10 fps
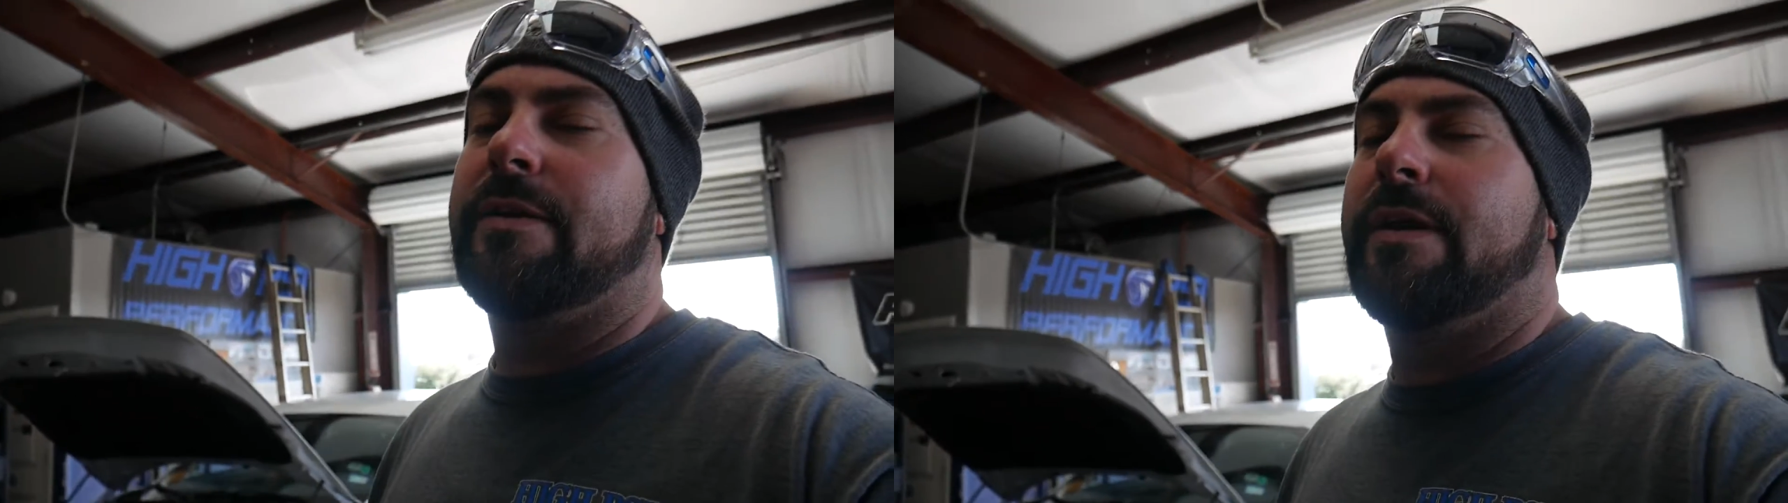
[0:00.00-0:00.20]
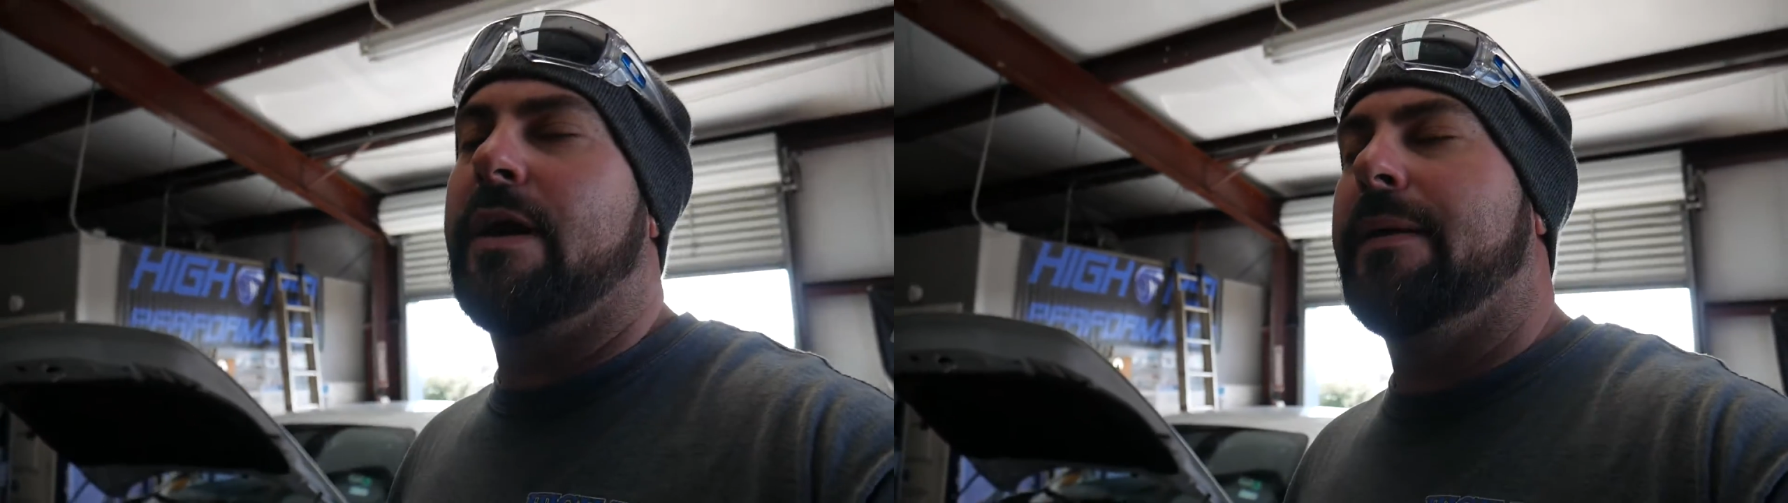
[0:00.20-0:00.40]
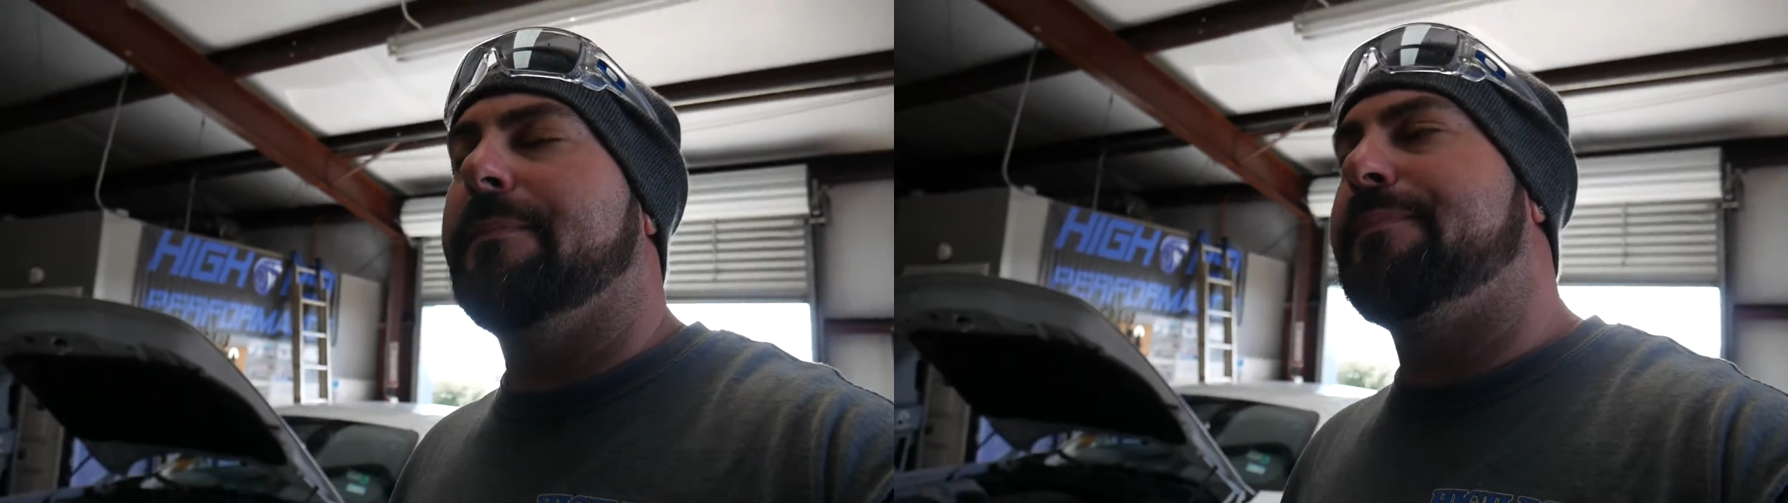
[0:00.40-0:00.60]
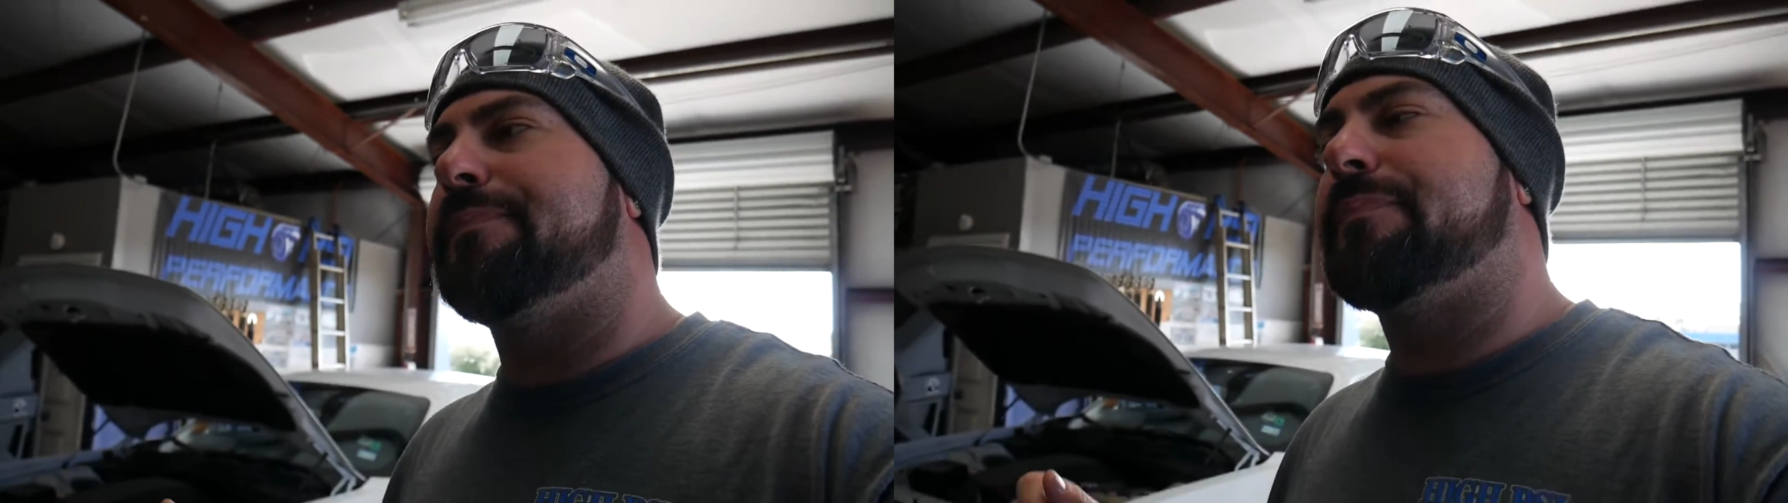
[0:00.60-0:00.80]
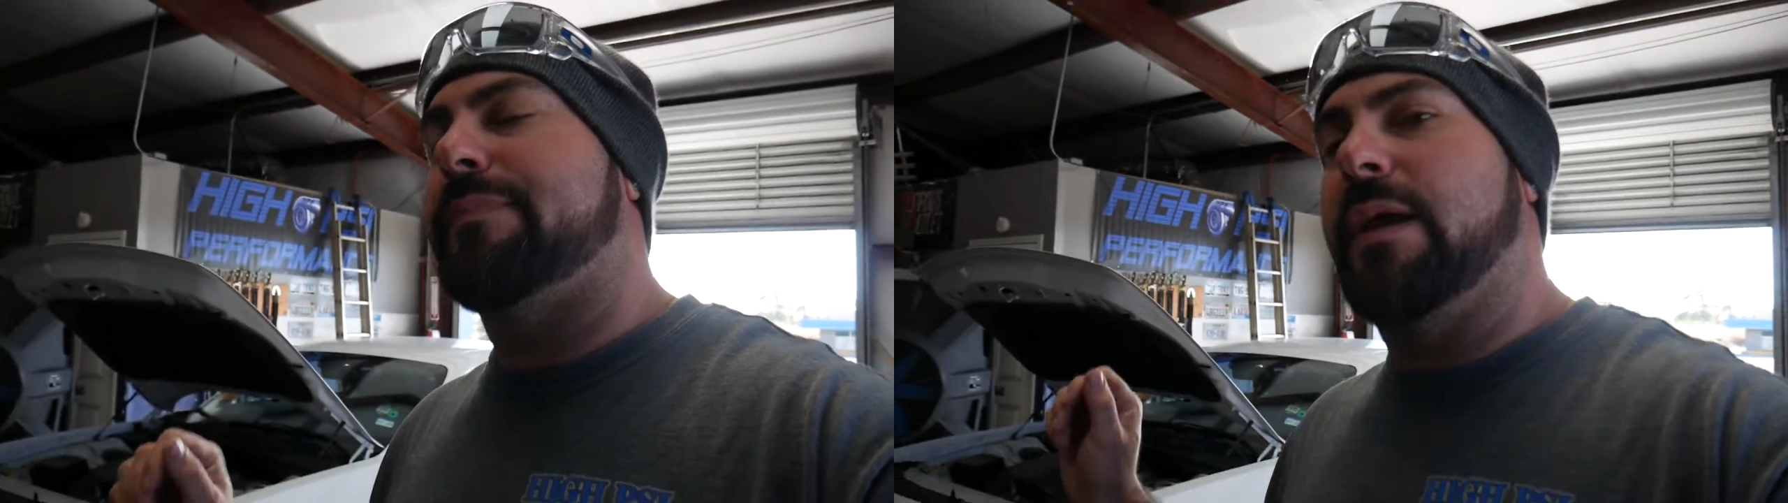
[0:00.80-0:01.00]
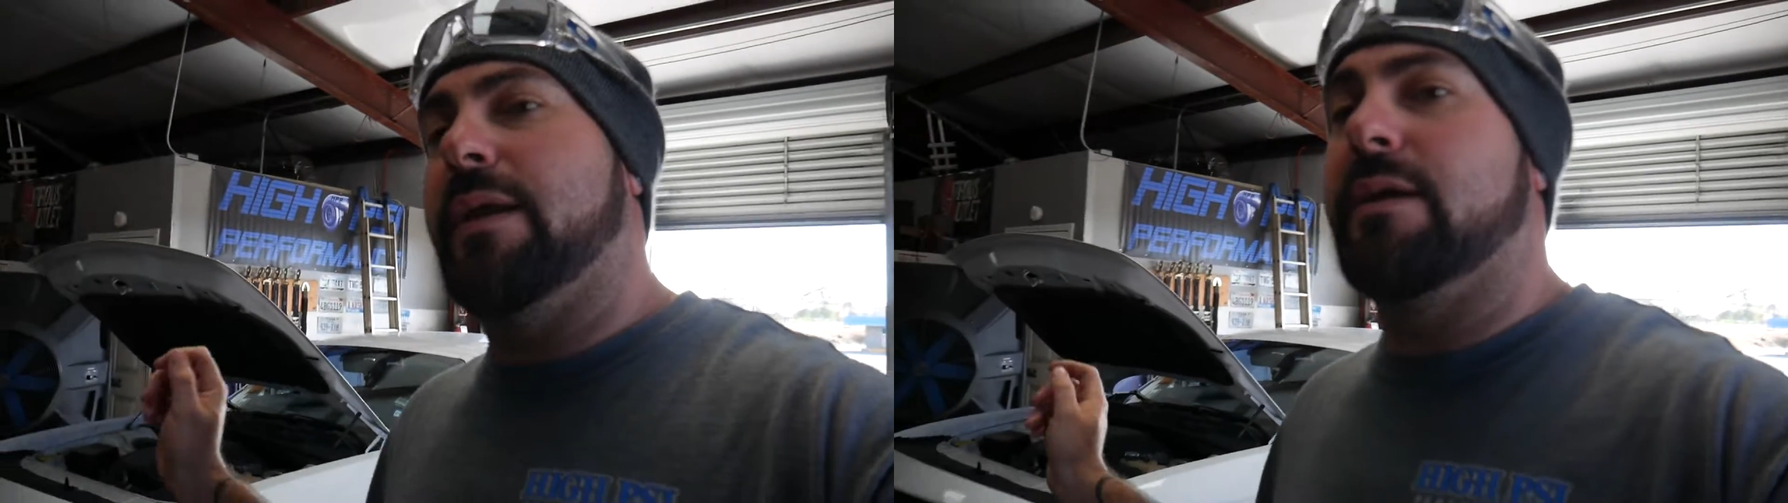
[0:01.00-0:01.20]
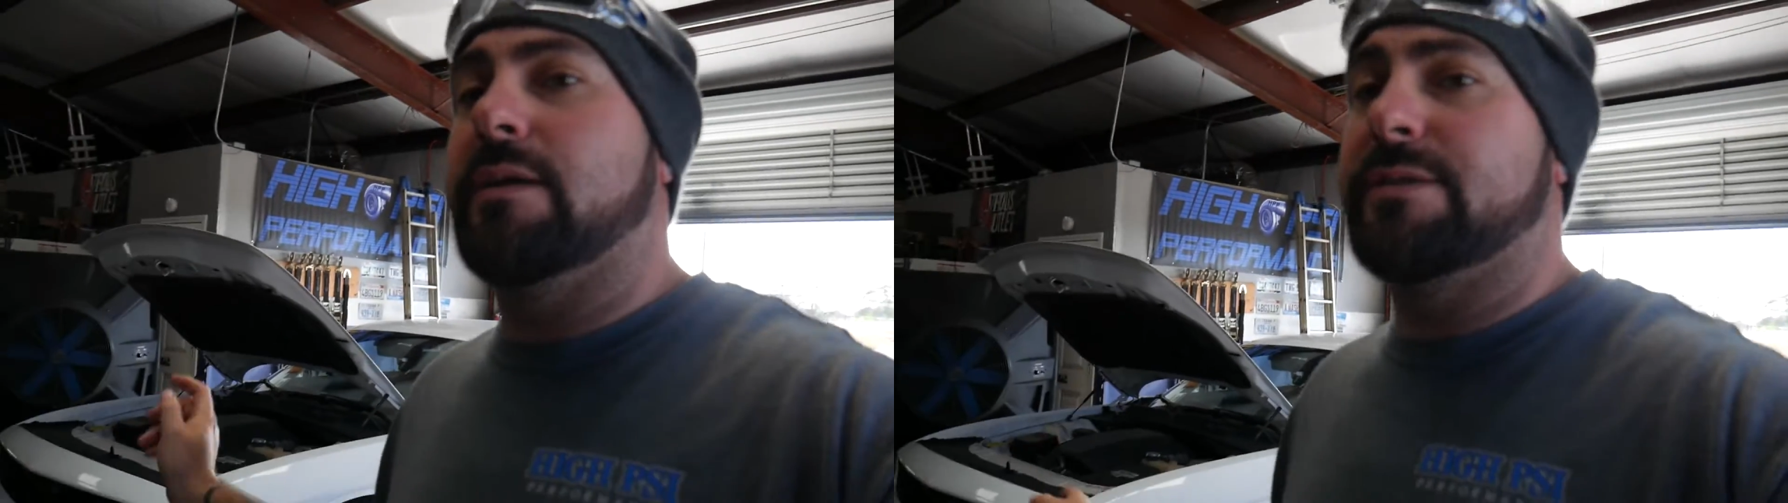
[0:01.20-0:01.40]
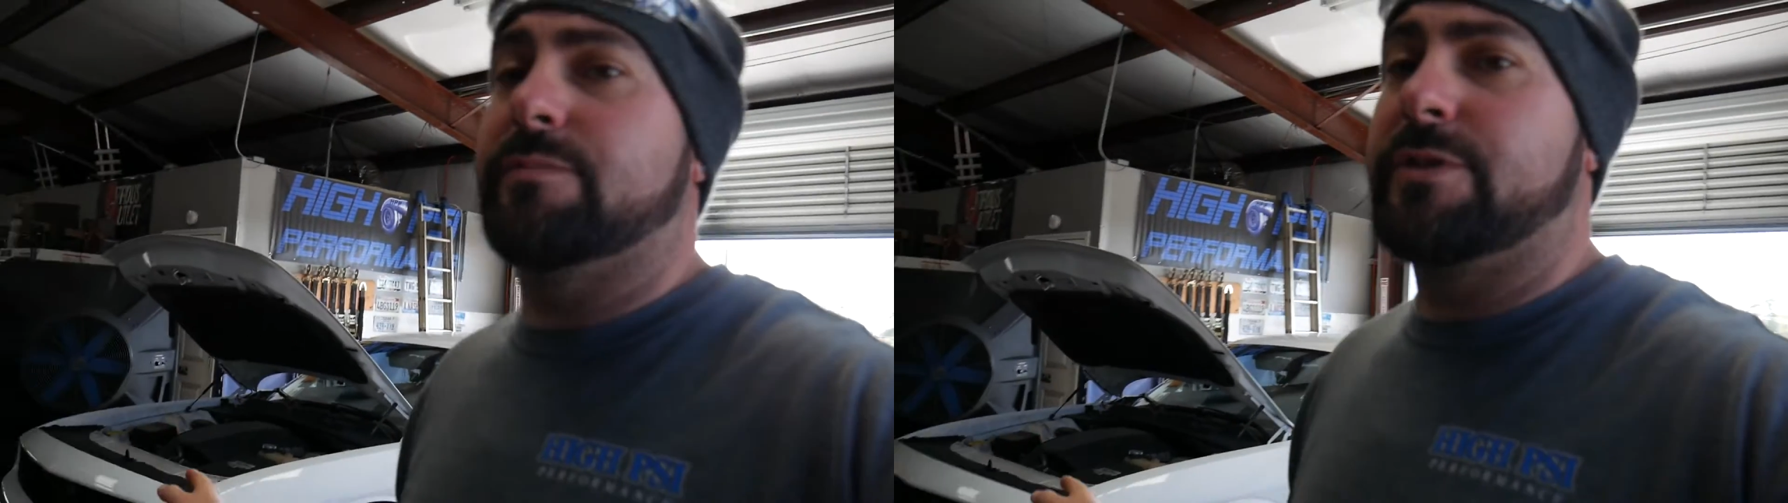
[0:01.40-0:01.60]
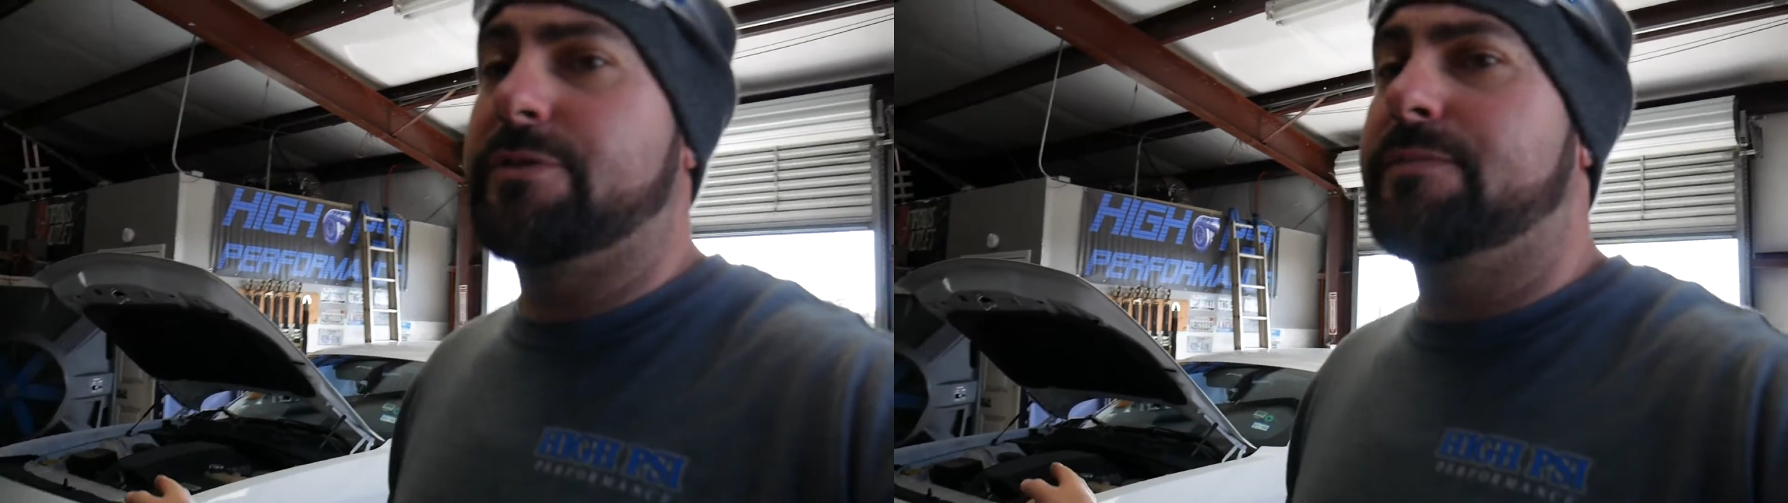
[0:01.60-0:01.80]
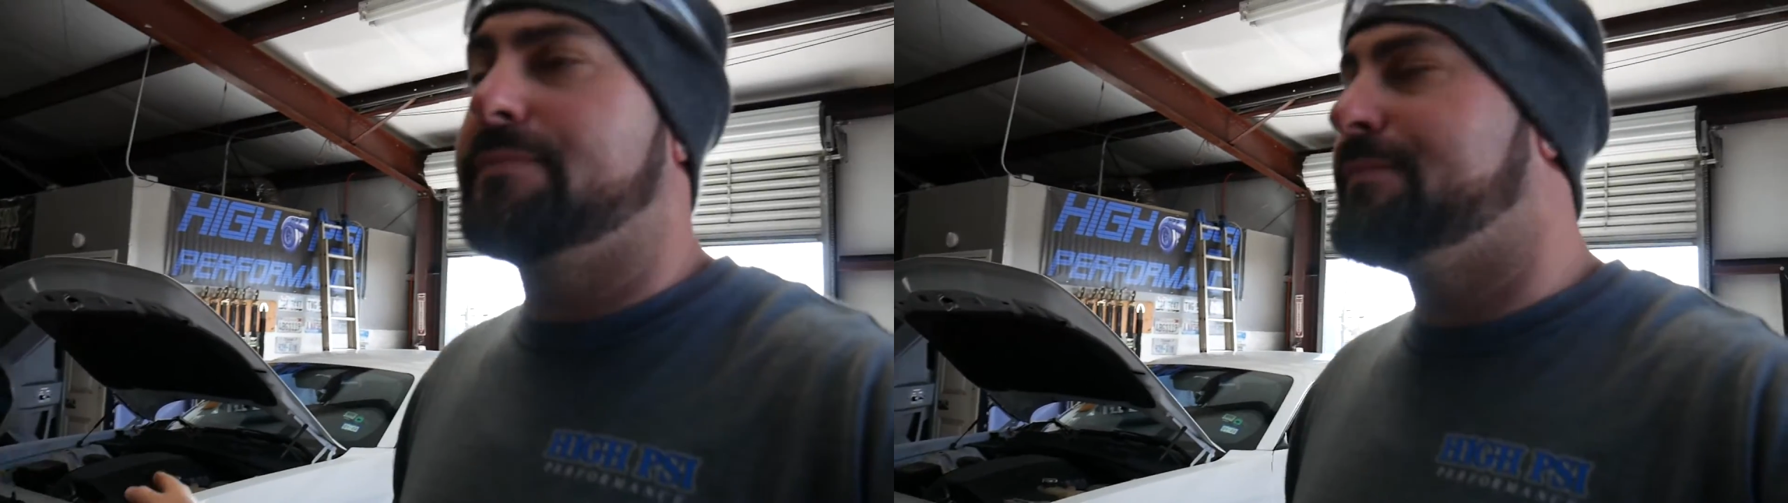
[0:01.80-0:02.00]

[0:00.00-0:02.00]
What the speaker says: or not, and a custom tune.